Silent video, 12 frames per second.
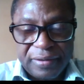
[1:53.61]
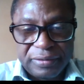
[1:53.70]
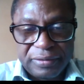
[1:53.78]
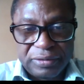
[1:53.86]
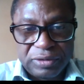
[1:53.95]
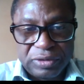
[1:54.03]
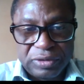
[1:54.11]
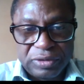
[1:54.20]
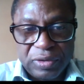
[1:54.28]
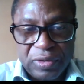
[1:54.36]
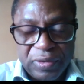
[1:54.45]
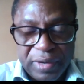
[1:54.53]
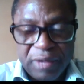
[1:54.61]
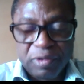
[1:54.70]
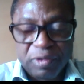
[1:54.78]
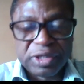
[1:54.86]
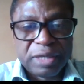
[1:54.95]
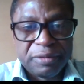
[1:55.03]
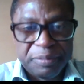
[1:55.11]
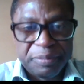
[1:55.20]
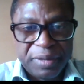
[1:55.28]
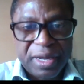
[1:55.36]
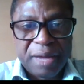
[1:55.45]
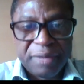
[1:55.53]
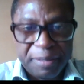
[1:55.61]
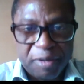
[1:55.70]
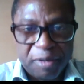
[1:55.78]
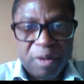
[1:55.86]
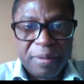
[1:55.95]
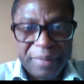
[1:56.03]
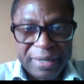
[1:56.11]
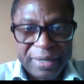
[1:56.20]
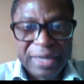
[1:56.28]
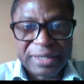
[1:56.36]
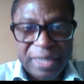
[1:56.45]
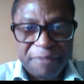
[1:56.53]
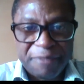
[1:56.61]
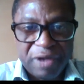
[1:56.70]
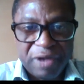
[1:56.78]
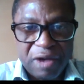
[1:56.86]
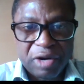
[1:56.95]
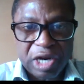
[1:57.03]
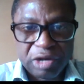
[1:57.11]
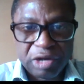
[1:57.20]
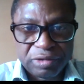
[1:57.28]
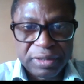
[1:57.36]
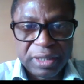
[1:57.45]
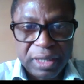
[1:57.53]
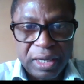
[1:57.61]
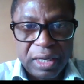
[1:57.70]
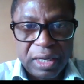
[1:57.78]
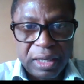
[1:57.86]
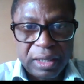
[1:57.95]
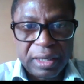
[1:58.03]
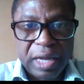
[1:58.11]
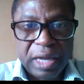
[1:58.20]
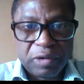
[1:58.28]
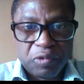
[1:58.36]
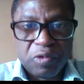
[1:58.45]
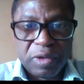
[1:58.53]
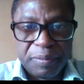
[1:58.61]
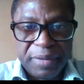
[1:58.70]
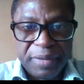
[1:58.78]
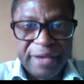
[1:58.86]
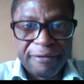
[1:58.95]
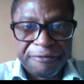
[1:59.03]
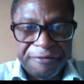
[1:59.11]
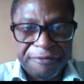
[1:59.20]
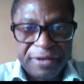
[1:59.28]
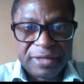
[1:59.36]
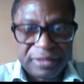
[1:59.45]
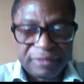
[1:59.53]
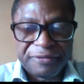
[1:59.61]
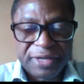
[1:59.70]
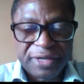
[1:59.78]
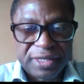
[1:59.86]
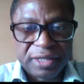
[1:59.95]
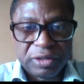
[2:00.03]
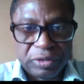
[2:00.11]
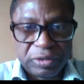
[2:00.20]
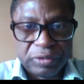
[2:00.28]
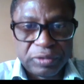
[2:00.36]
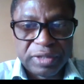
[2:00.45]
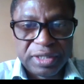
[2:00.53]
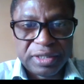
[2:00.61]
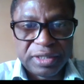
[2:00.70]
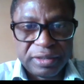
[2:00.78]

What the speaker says: so it become a problem at that time for our country, that we will be facing to this